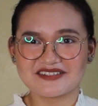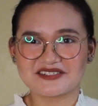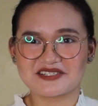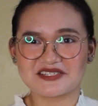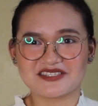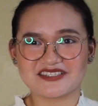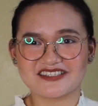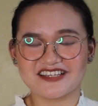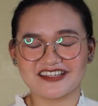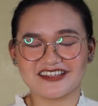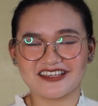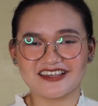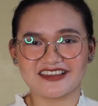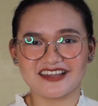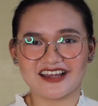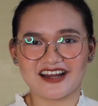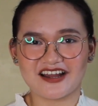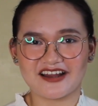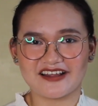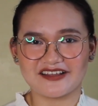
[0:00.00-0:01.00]
just sitting
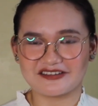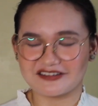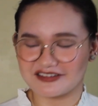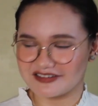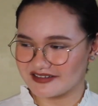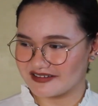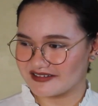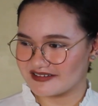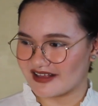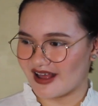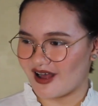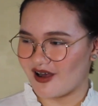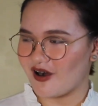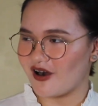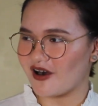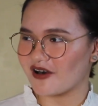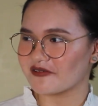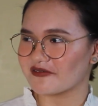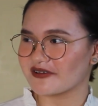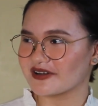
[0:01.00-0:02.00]
there and
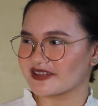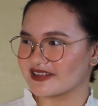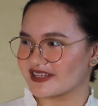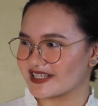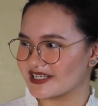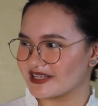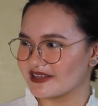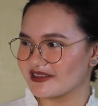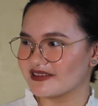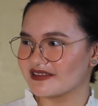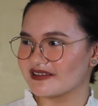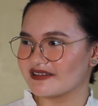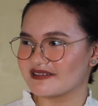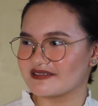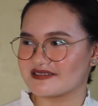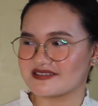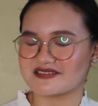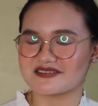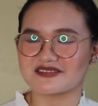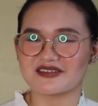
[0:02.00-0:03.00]
awkwardly
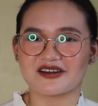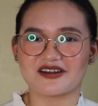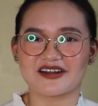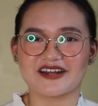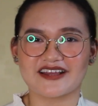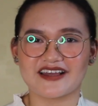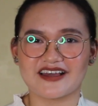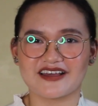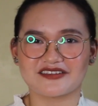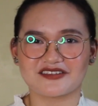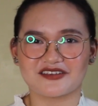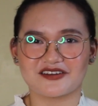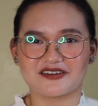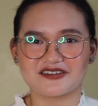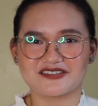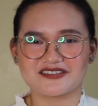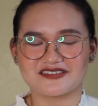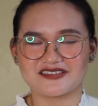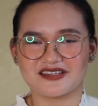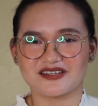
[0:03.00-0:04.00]
staring at
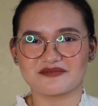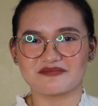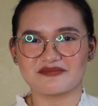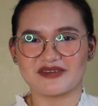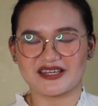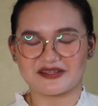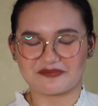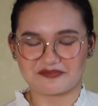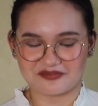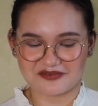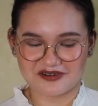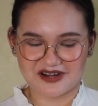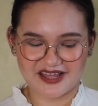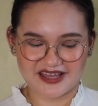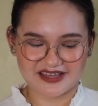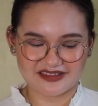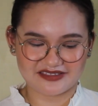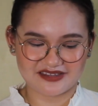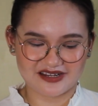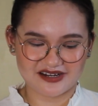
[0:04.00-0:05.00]
your seatmate
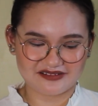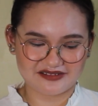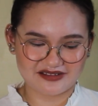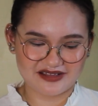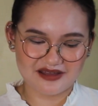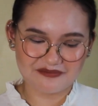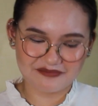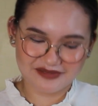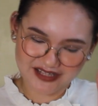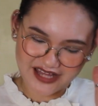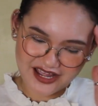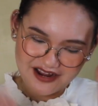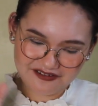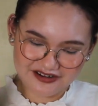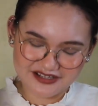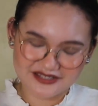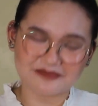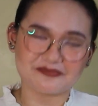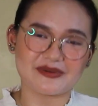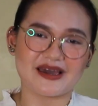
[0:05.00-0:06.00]
praying there. But I
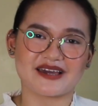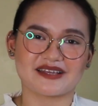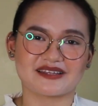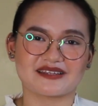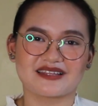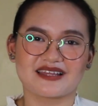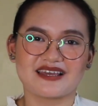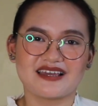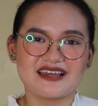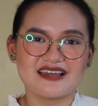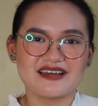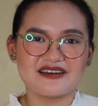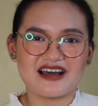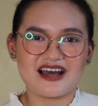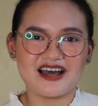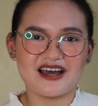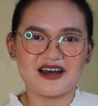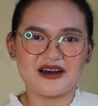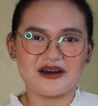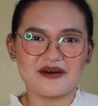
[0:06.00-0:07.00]
respect
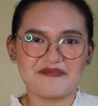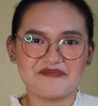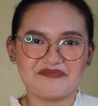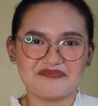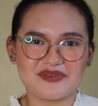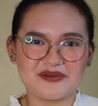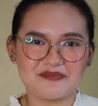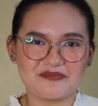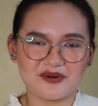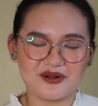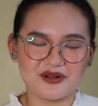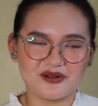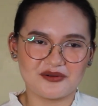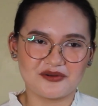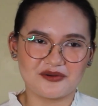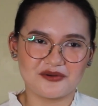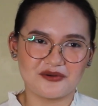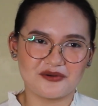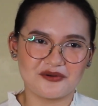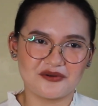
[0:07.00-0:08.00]
people
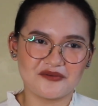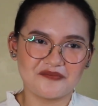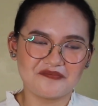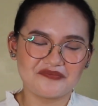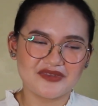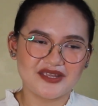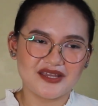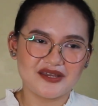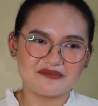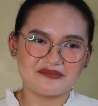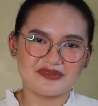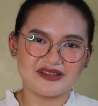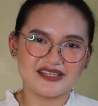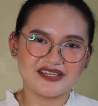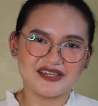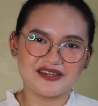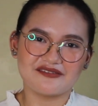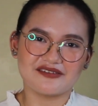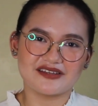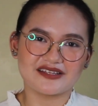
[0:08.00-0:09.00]
who
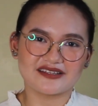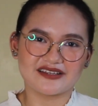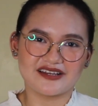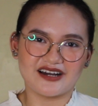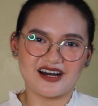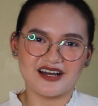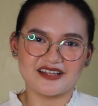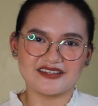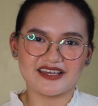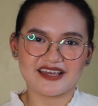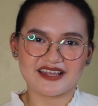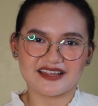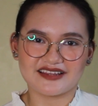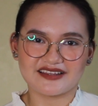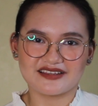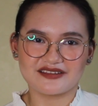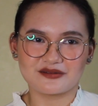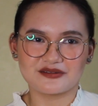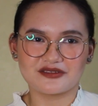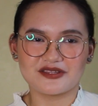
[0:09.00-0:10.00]
believe in God
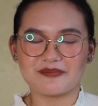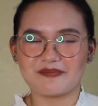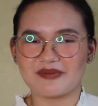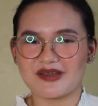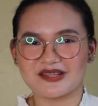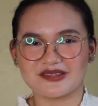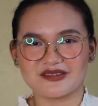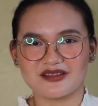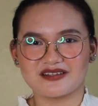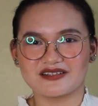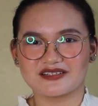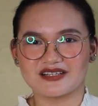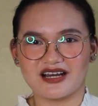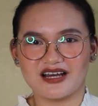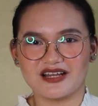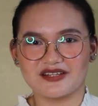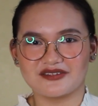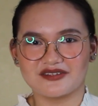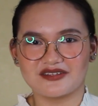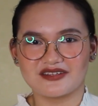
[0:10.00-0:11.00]
and depend on
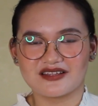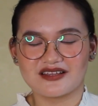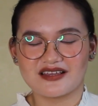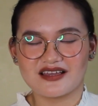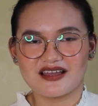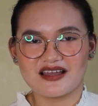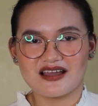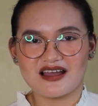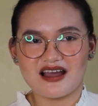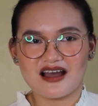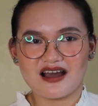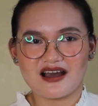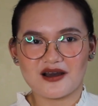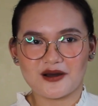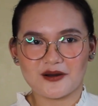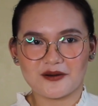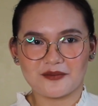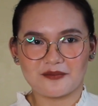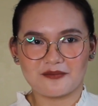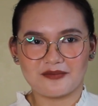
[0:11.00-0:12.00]
God.
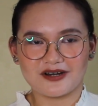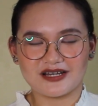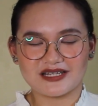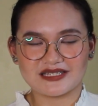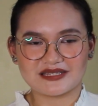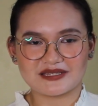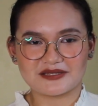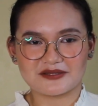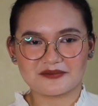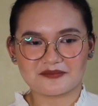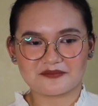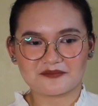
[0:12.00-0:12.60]
But